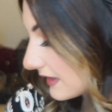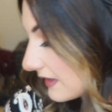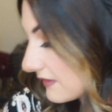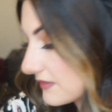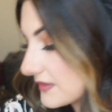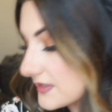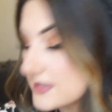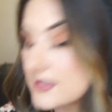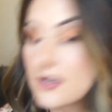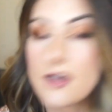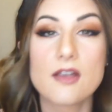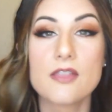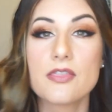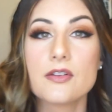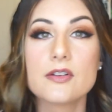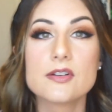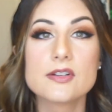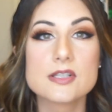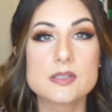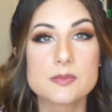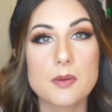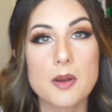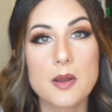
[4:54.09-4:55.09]
and this author
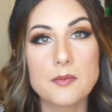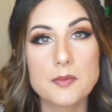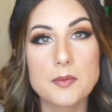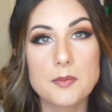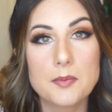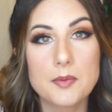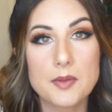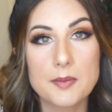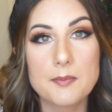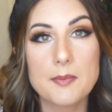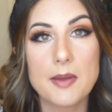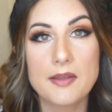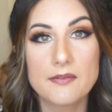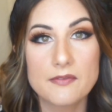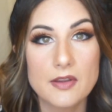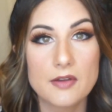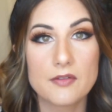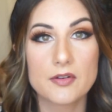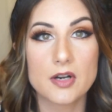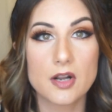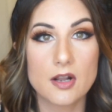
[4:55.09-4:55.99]
is probably my favorite